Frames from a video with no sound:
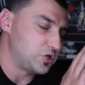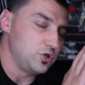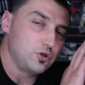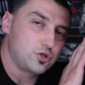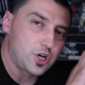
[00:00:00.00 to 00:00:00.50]

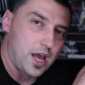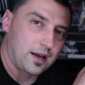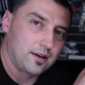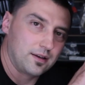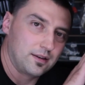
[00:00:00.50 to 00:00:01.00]
you
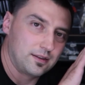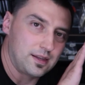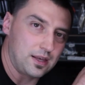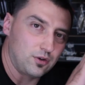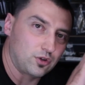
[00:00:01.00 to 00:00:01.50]
check
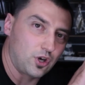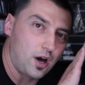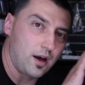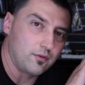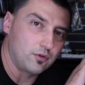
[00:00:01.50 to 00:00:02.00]
that your
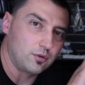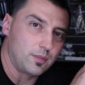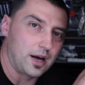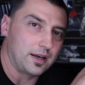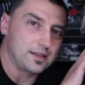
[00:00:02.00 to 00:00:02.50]
tire
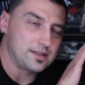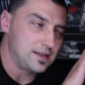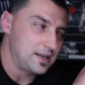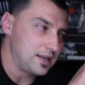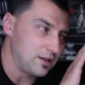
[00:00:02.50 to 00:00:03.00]
warmer is
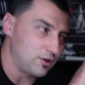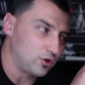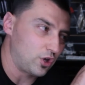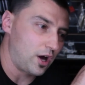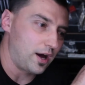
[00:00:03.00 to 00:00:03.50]
heating your
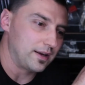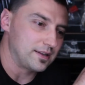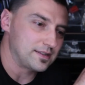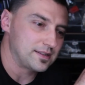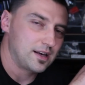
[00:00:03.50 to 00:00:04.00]

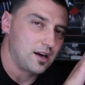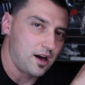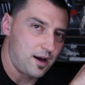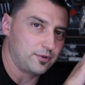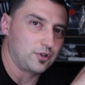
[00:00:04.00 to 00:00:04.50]
tires
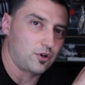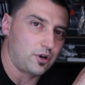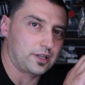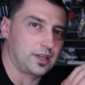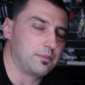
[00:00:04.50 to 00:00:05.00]
up to the
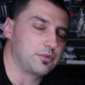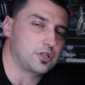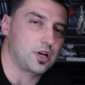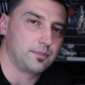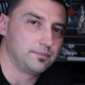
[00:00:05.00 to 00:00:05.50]
correct
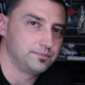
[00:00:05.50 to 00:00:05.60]
temperature,